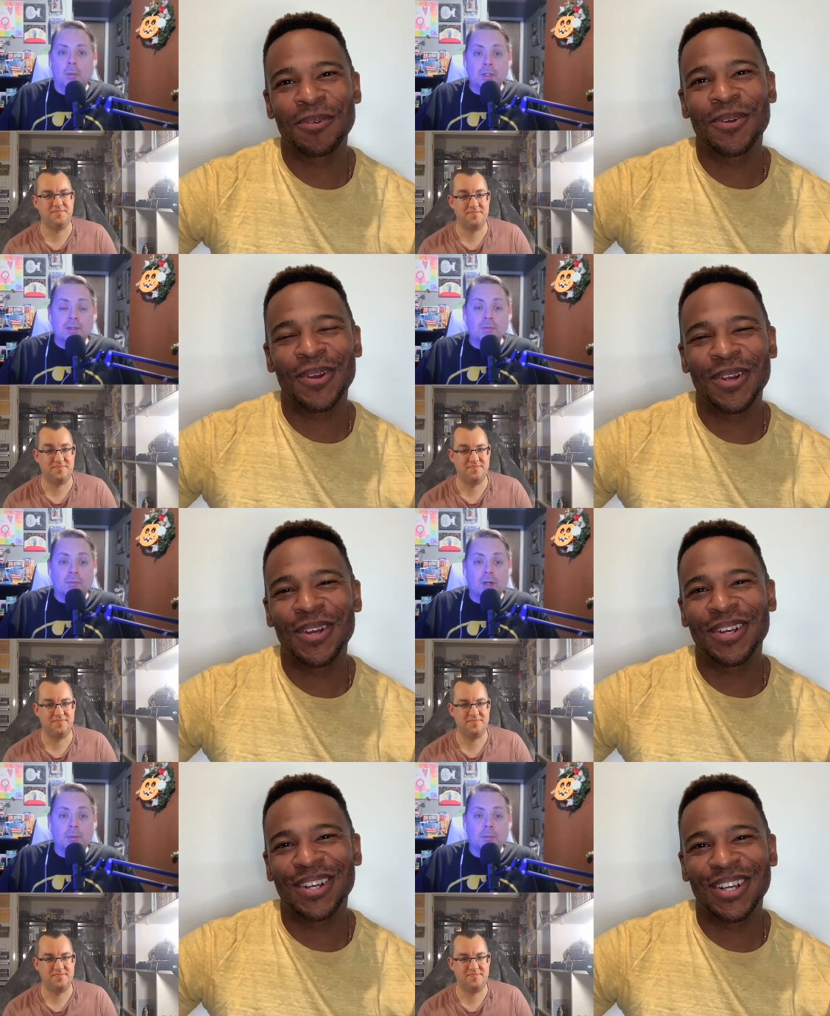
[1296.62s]
Speaker 1: What's
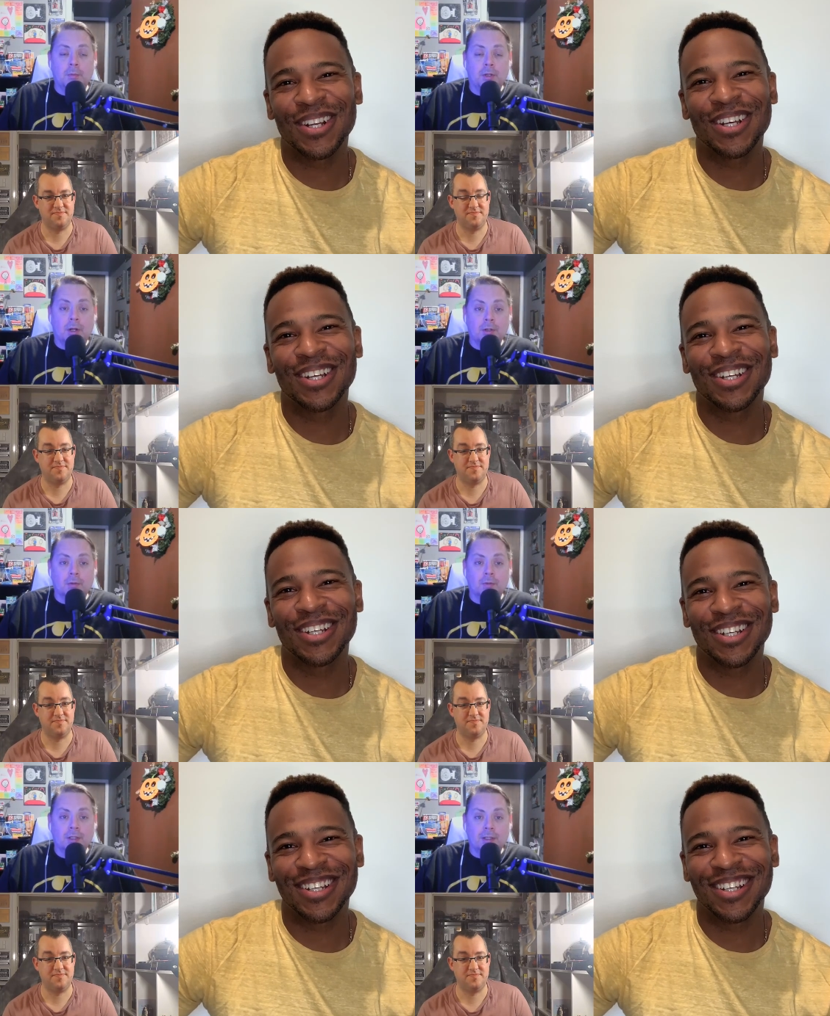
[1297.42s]
Robert
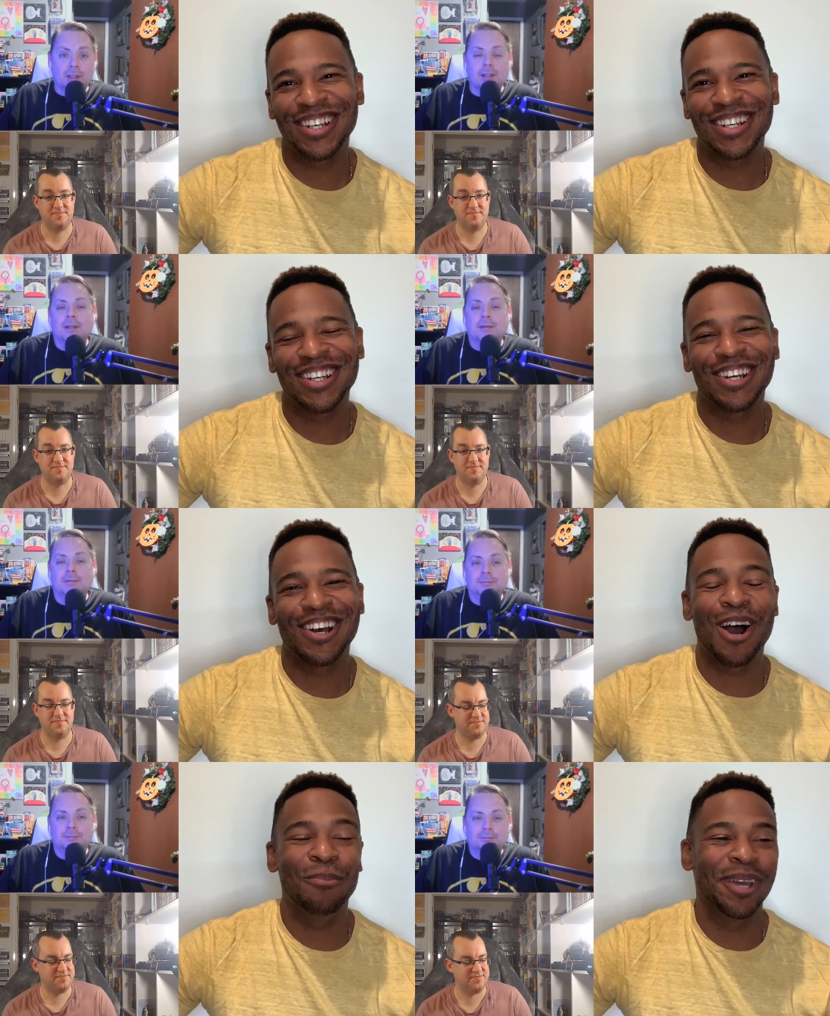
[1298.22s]
Picardo really like?
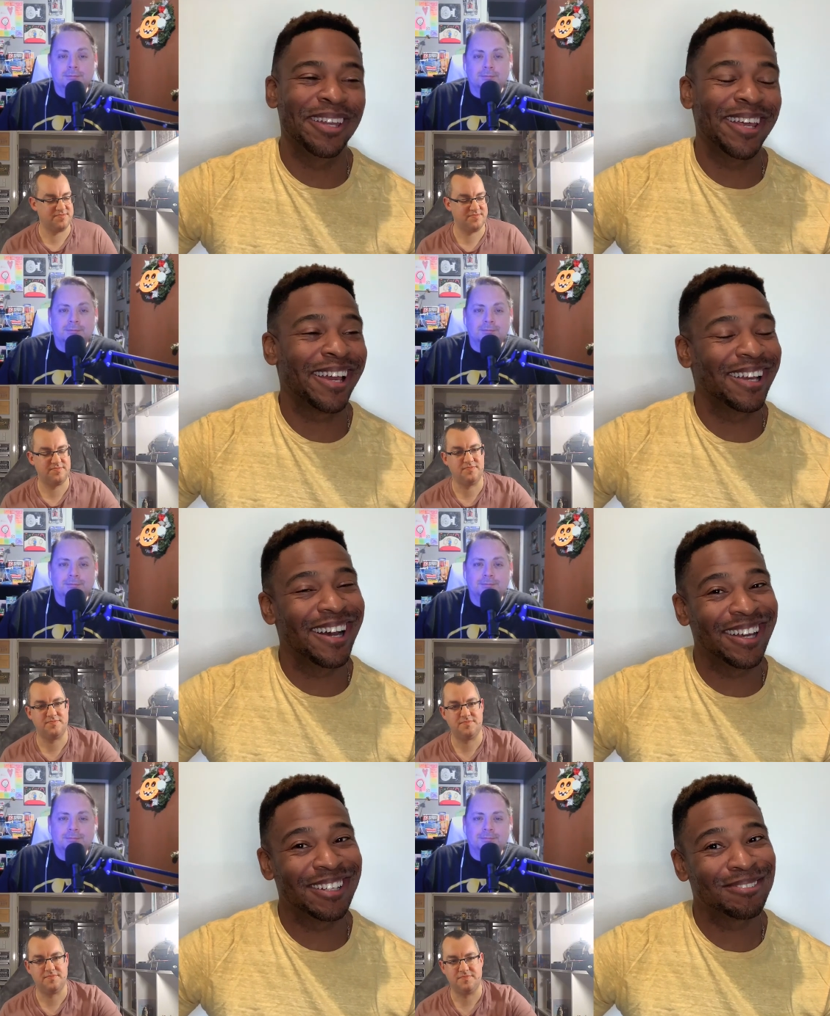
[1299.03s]
Speaker 2: Oh man, that
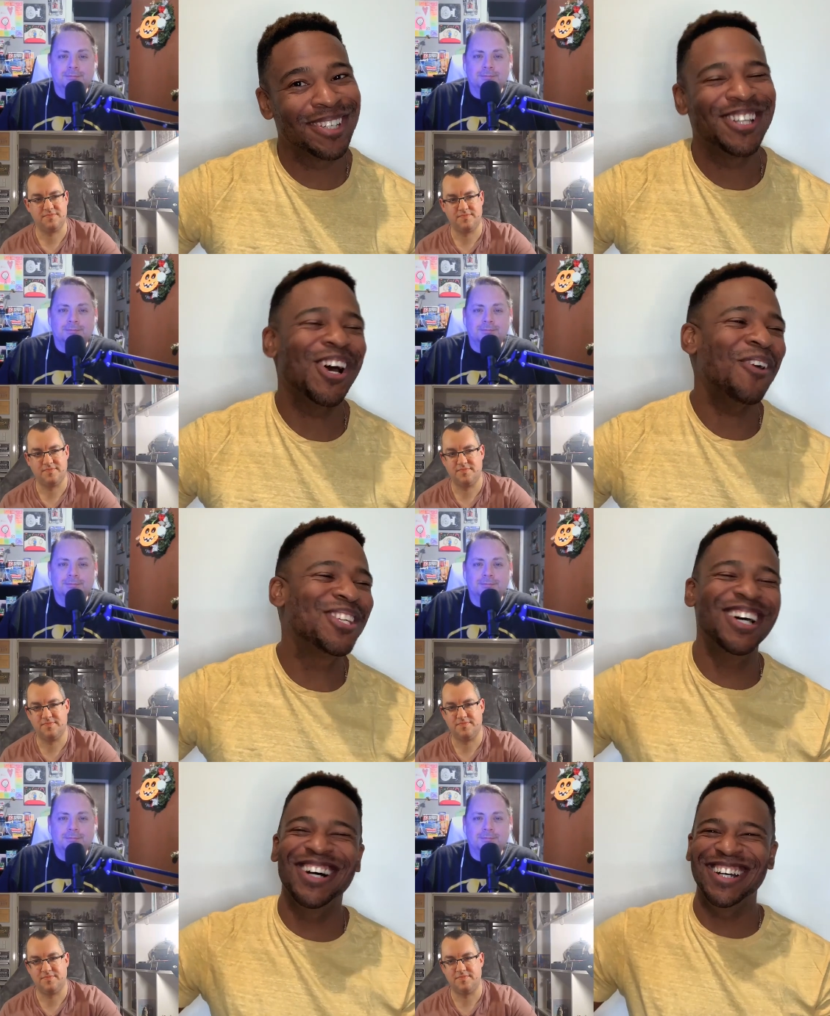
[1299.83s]
guy. No,
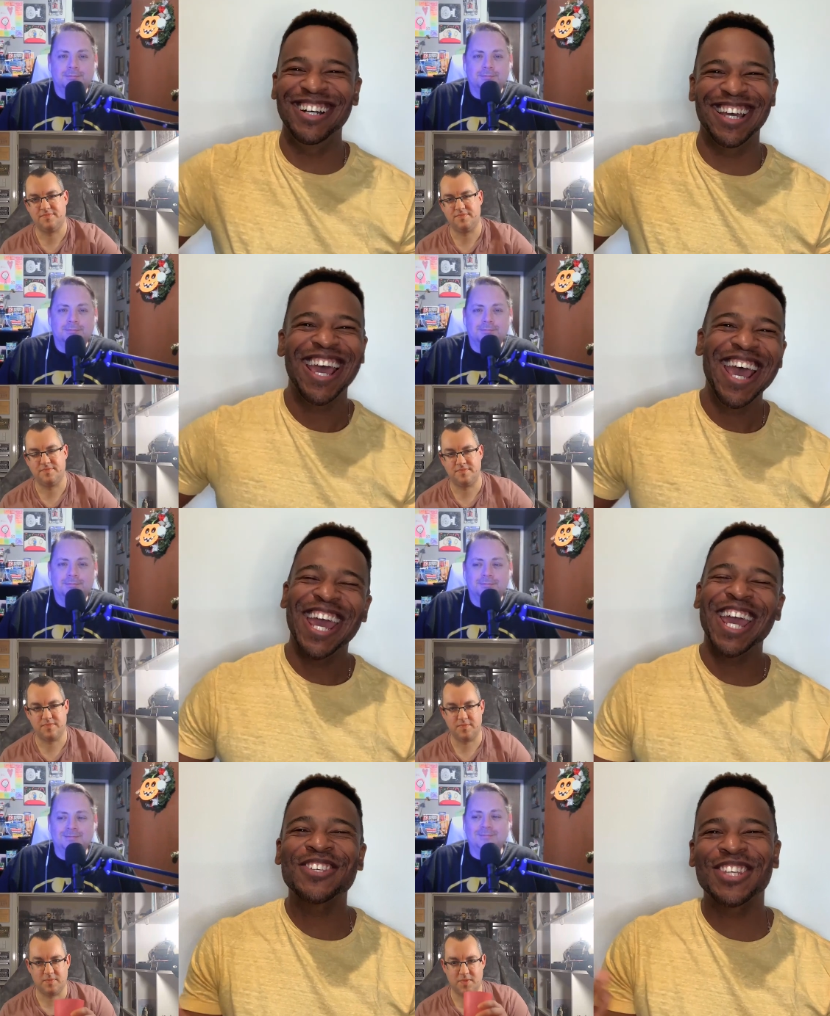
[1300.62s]

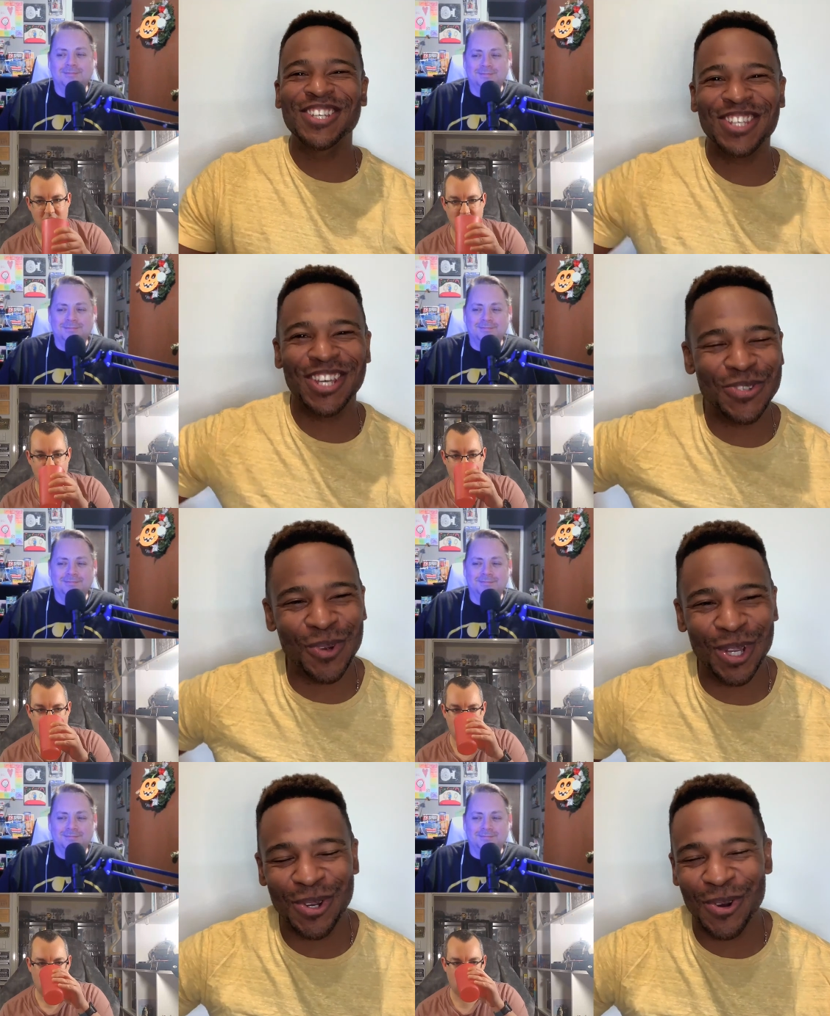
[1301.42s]
he's, he's, he's
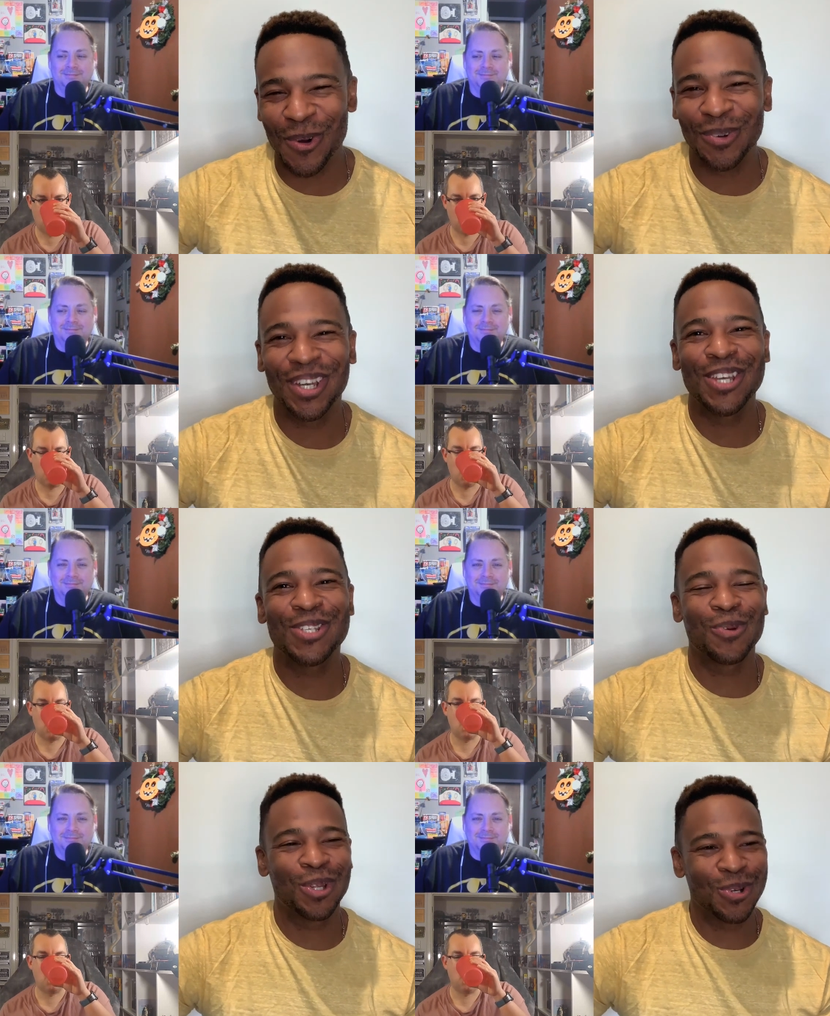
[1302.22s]
really cool. He's
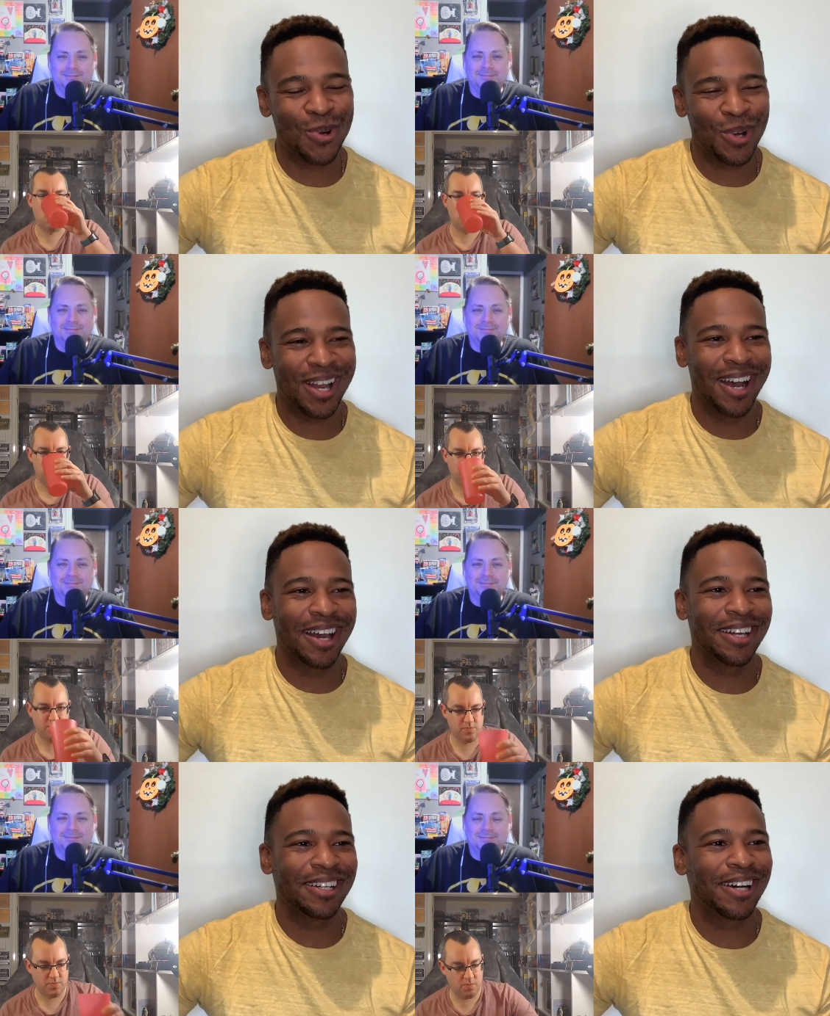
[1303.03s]
a really cool
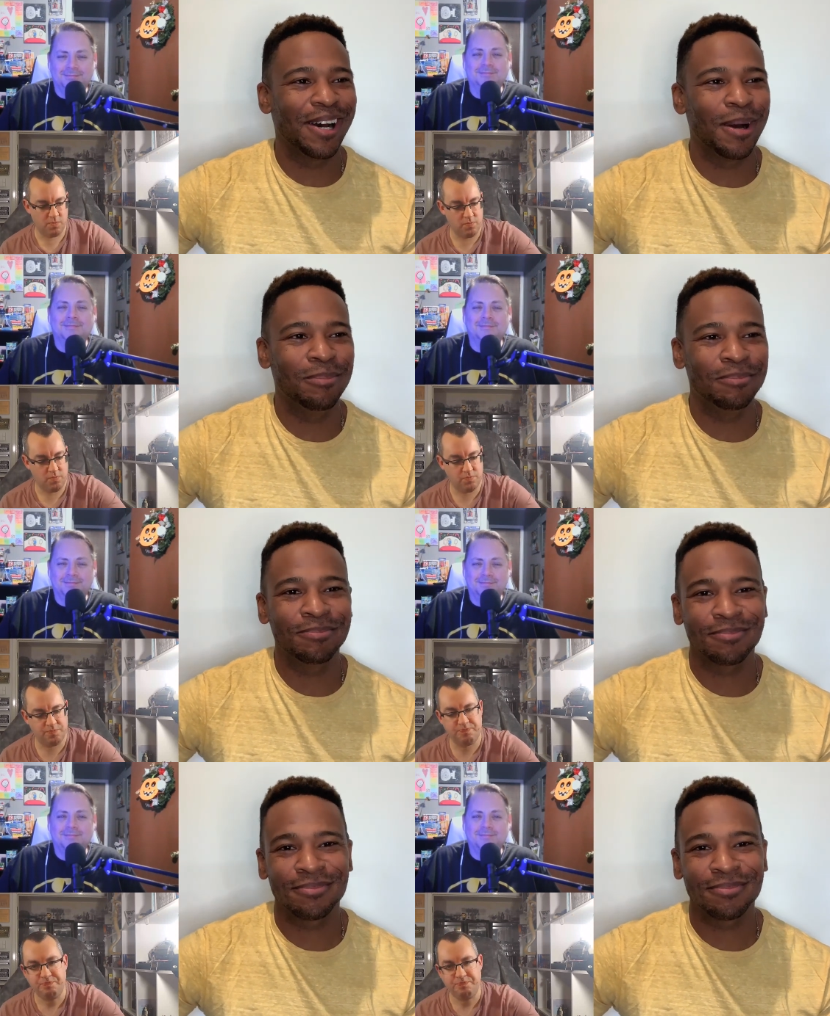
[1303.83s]
guy. Um,